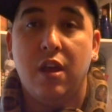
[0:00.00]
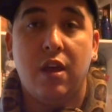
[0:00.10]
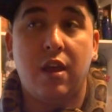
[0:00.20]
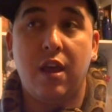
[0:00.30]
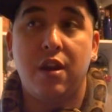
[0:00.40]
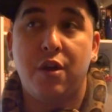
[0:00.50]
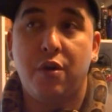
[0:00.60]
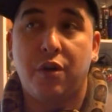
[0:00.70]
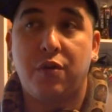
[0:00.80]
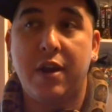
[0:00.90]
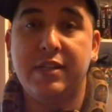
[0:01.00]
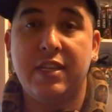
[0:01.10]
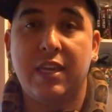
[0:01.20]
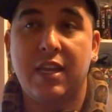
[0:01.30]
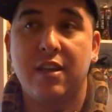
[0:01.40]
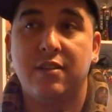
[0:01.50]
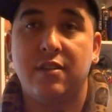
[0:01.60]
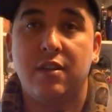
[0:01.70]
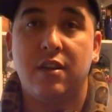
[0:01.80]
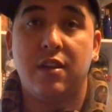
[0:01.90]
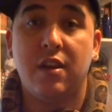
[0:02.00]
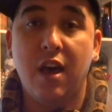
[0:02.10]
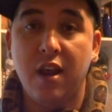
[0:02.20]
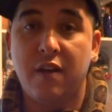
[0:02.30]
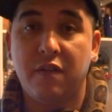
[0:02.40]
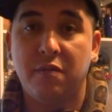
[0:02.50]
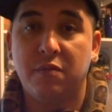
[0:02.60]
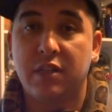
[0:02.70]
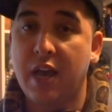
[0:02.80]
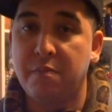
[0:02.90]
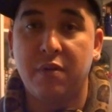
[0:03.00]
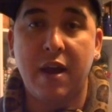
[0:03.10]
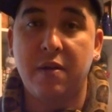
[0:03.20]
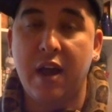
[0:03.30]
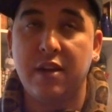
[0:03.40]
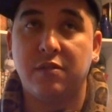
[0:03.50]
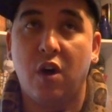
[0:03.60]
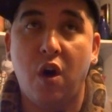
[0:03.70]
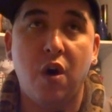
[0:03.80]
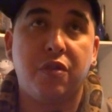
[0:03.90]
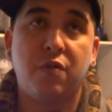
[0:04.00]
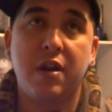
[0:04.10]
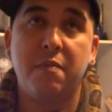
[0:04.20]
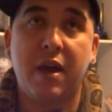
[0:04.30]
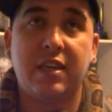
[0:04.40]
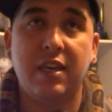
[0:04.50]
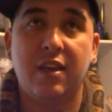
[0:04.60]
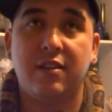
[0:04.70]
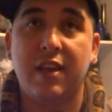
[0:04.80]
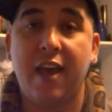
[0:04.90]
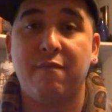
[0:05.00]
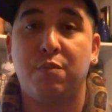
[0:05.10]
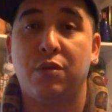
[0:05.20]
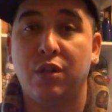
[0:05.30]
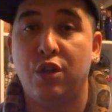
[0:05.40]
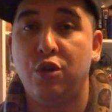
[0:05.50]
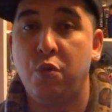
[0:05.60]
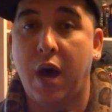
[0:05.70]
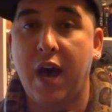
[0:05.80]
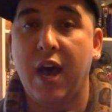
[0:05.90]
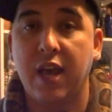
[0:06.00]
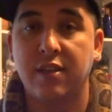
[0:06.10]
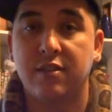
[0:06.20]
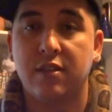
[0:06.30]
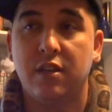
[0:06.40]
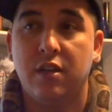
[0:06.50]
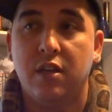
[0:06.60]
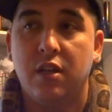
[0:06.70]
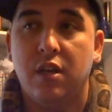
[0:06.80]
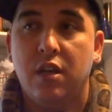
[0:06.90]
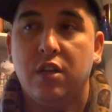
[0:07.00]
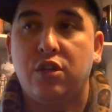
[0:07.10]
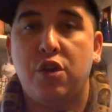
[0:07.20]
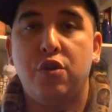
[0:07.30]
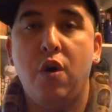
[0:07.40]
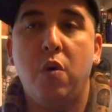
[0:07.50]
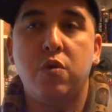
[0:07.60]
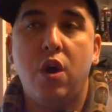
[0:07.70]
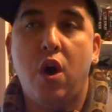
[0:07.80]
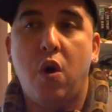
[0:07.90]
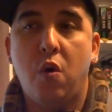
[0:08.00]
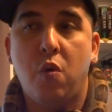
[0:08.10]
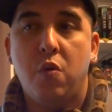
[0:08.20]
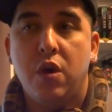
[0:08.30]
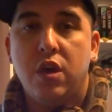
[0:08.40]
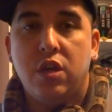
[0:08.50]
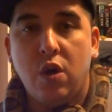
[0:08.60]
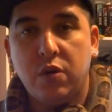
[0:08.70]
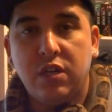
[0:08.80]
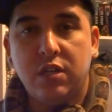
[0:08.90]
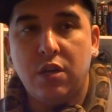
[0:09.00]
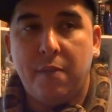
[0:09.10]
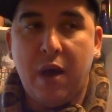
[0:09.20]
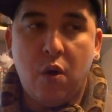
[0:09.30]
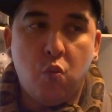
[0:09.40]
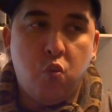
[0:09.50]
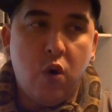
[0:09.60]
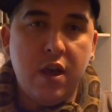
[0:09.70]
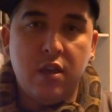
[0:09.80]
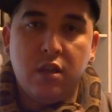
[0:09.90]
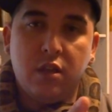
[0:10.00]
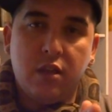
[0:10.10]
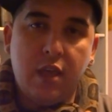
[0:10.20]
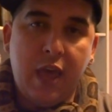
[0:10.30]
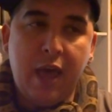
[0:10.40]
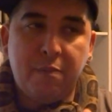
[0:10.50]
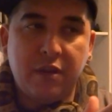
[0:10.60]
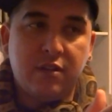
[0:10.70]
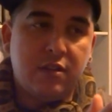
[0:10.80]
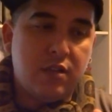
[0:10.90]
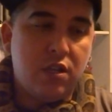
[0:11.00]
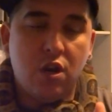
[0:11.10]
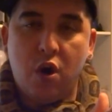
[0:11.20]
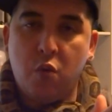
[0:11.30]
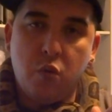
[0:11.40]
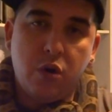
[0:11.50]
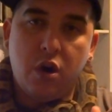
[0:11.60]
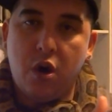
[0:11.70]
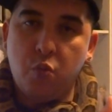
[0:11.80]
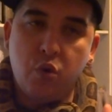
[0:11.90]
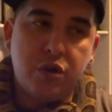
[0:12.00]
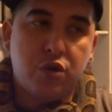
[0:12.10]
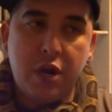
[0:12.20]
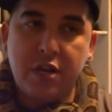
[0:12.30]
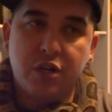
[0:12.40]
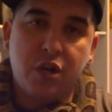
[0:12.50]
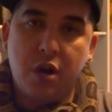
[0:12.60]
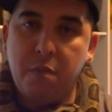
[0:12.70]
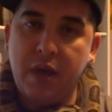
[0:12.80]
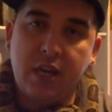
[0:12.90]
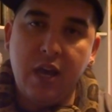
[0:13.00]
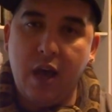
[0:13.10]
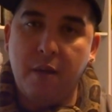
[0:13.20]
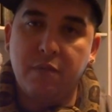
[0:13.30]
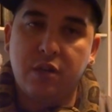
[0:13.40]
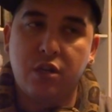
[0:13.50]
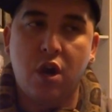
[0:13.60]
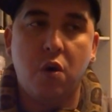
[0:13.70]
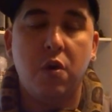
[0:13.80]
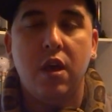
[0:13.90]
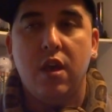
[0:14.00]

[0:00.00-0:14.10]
And a crazy thing is, none of them got brown eyes. All 3 of my kids have blue eyes. So you don't know, you know, it's just about what happens, you know, on what traits you're going to pick up. So